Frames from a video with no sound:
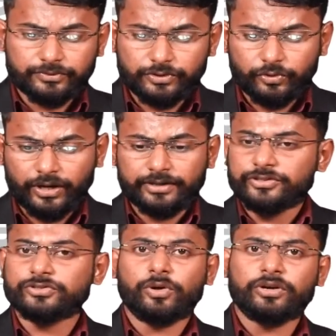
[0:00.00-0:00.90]
so you write
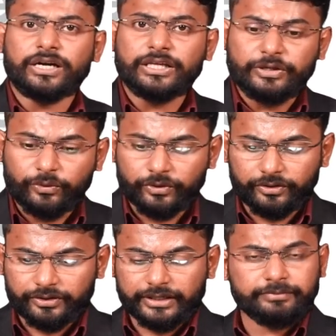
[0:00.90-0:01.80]
the Solidity code
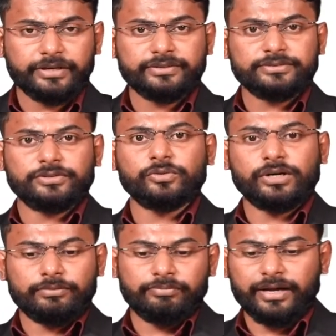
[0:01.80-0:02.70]
on Remix, you
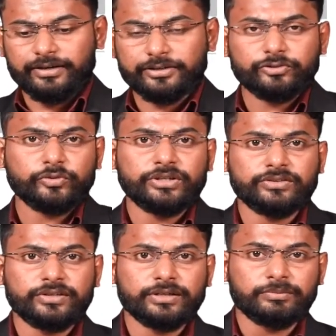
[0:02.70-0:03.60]
compile it through
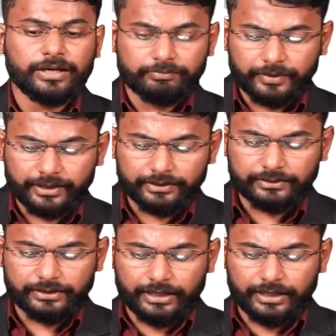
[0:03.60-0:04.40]
Ethereum compiler,